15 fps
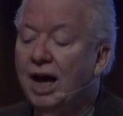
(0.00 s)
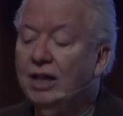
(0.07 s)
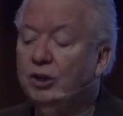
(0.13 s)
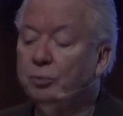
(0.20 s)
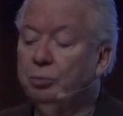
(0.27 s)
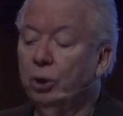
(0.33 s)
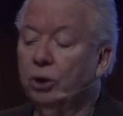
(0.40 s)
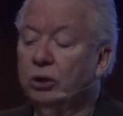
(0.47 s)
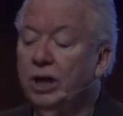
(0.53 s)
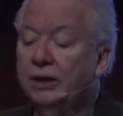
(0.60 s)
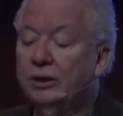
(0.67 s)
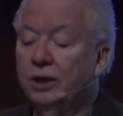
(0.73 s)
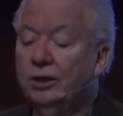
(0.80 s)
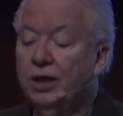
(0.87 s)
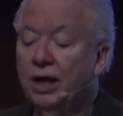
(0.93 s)
iceberg
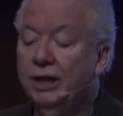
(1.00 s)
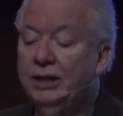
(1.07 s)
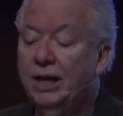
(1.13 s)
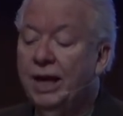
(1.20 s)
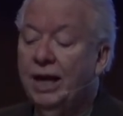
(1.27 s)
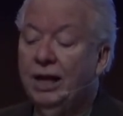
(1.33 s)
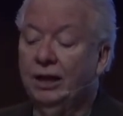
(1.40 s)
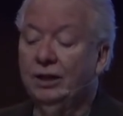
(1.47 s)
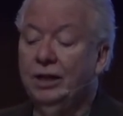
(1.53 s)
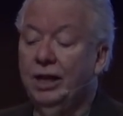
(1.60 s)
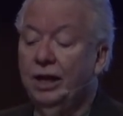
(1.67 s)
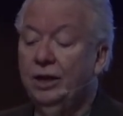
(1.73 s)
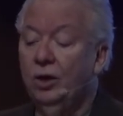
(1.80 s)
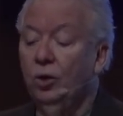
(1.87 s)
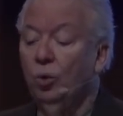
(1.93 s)
like the Titanic
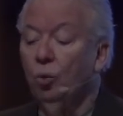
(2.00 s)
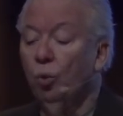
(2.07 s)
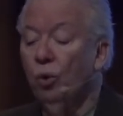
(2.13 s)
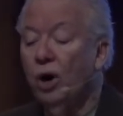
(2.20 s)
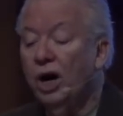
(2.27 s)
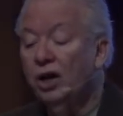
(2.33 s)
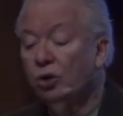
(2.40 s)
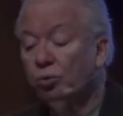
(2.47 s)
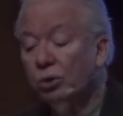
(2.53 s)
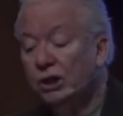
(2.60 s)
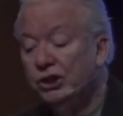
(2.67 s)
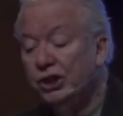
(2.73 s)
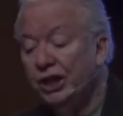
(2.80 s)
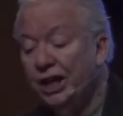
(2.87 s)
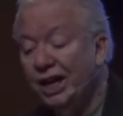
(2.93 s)
did, water
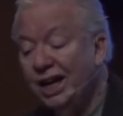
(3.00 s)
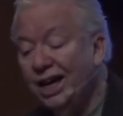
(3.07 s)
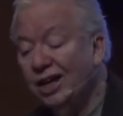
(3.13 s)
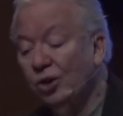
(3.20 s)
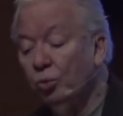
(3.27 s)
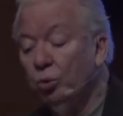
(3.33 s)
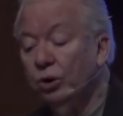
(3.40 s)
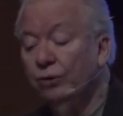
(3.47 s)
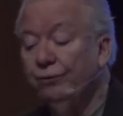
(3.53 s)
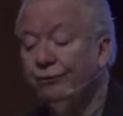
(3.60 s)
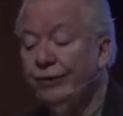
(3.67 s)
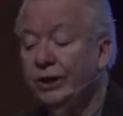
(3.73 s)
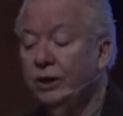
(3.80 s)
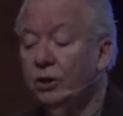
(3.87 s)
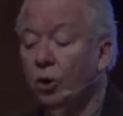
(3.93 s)
rushing in will
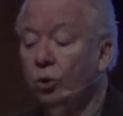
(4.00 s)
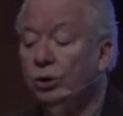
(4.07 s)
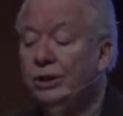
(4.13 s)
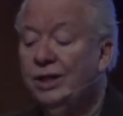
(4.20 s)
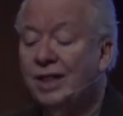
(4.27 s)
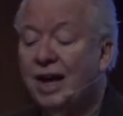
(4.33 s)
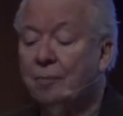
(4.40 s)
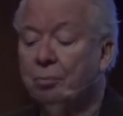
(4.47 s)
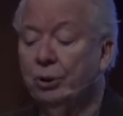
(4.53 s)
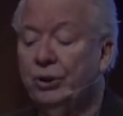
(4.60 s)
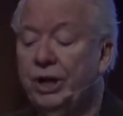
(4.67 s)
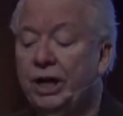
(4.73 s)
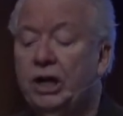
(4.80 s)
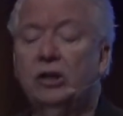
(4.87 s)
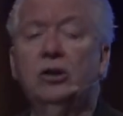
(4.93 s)
fill only that
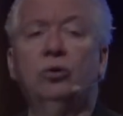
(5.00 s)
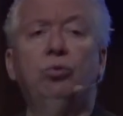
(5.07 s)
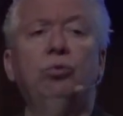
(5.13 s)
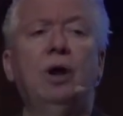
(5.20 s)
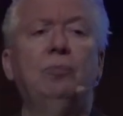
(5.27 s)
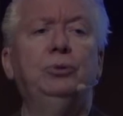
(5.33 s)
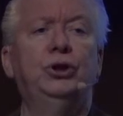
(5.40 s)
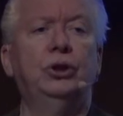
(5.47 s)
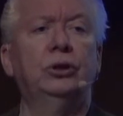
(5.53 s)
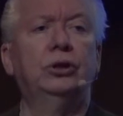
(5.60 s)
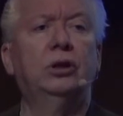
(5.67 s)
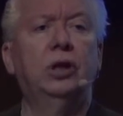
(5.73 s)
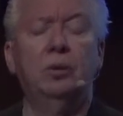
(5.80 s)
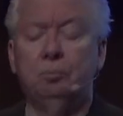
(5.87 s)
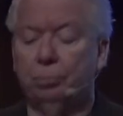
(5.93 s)
particular
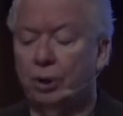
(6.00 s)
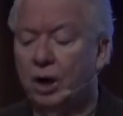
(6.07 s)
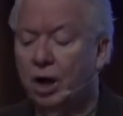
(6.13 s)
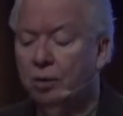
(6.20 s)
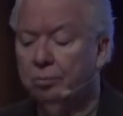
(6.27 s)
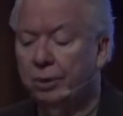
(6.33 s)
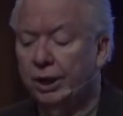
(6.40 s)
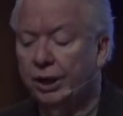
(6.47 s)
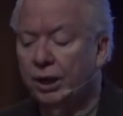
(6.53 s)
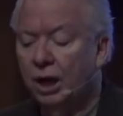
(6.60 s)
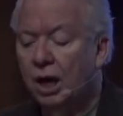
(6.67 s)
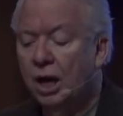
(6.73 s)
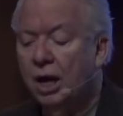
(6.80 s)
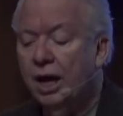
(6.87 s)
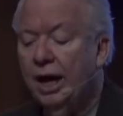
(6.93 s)
ruptured compartment.
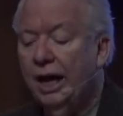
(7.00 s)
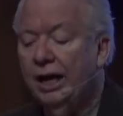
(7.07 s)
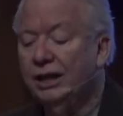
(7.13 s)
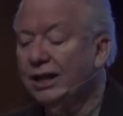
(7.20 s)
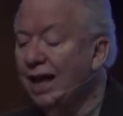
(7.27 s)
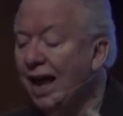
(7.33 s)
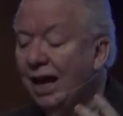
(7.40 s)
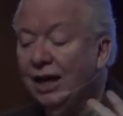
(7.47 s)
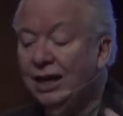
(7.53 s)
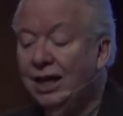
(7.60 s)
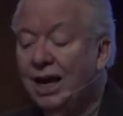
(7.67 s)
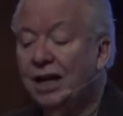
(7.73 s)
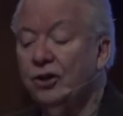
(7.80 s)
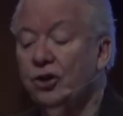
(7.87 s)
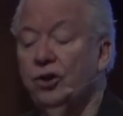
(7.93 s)
It can't
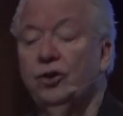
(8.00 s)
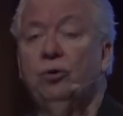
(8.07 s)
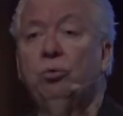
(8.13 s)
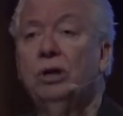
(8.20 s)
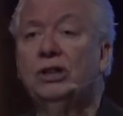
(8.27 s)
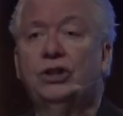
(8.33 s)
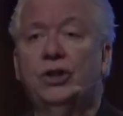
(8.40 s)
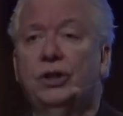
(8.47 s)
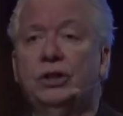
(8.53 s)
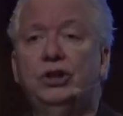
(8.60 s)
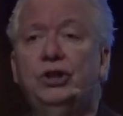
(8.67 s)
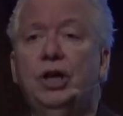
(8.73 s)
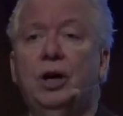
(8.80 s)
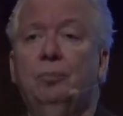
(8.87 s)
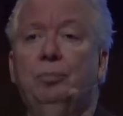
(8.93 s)
get to the rest of the
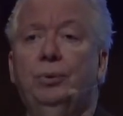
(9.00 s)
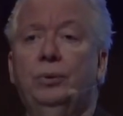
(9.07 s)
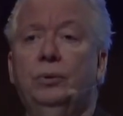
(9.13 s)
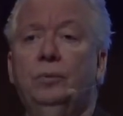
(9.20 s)
ship.